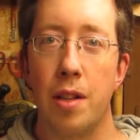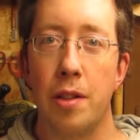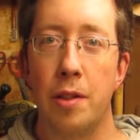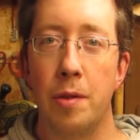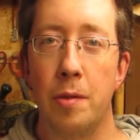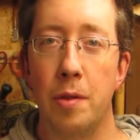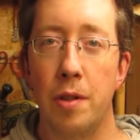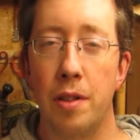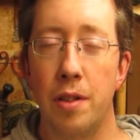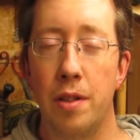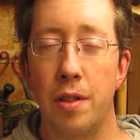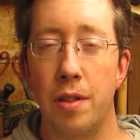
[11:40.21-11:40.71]

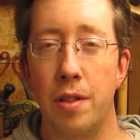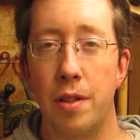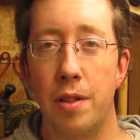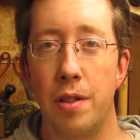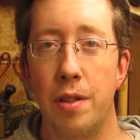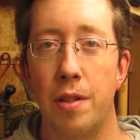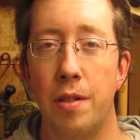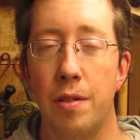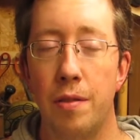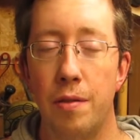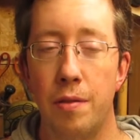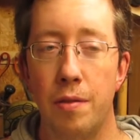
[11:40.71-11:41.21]

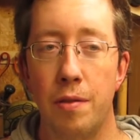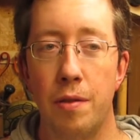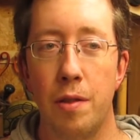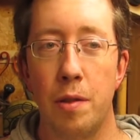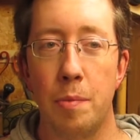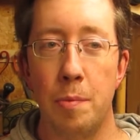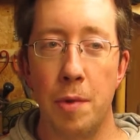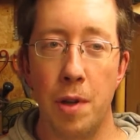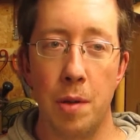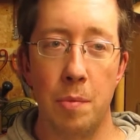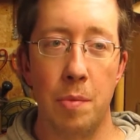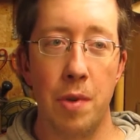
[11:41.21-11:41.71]

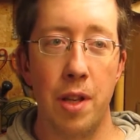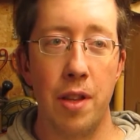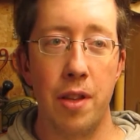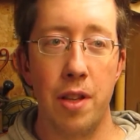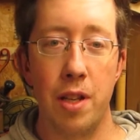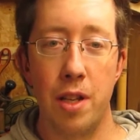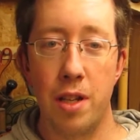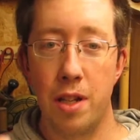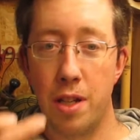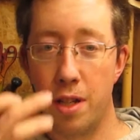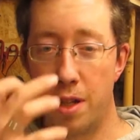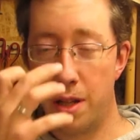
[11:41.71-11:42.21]
Spurned by
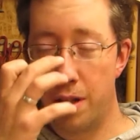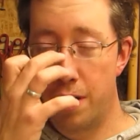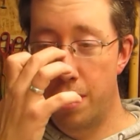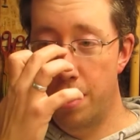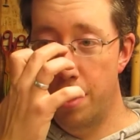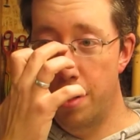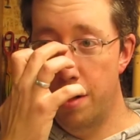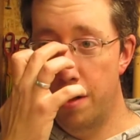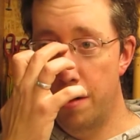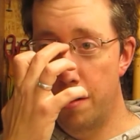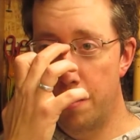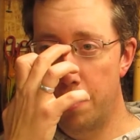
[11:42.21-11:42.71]
the
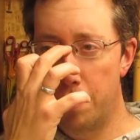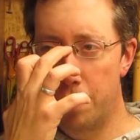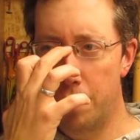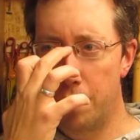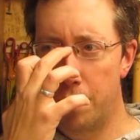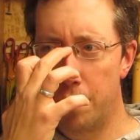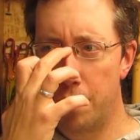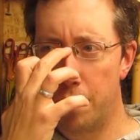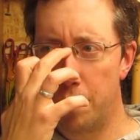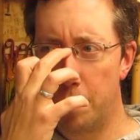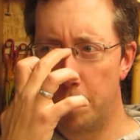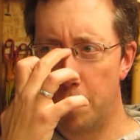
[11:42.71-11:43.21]
idea, not
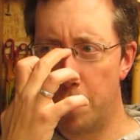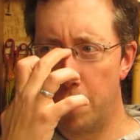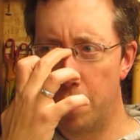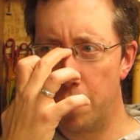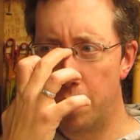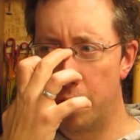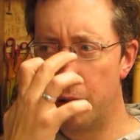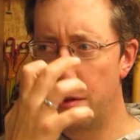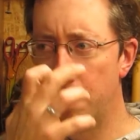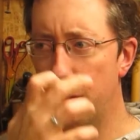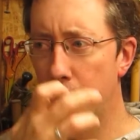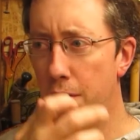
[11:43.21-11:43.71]

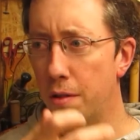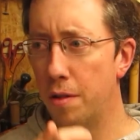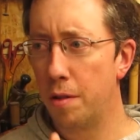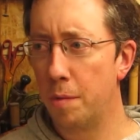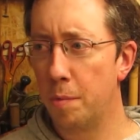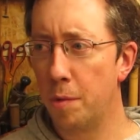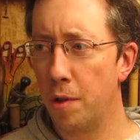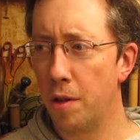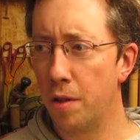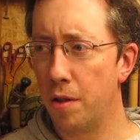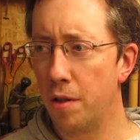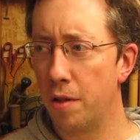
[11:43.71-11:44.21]
spurned,
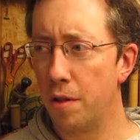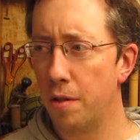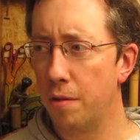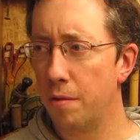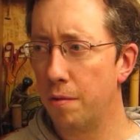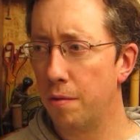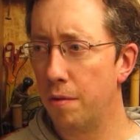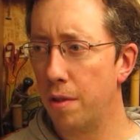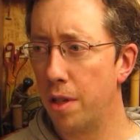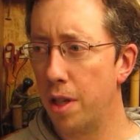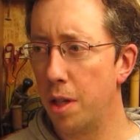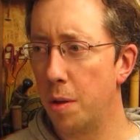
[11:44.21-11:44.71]
spawned,
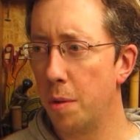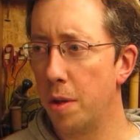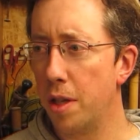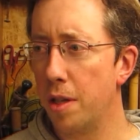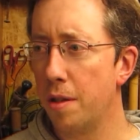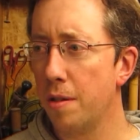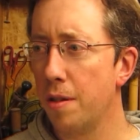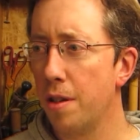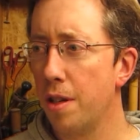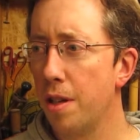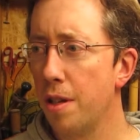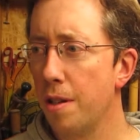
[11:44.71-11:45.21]
anyway.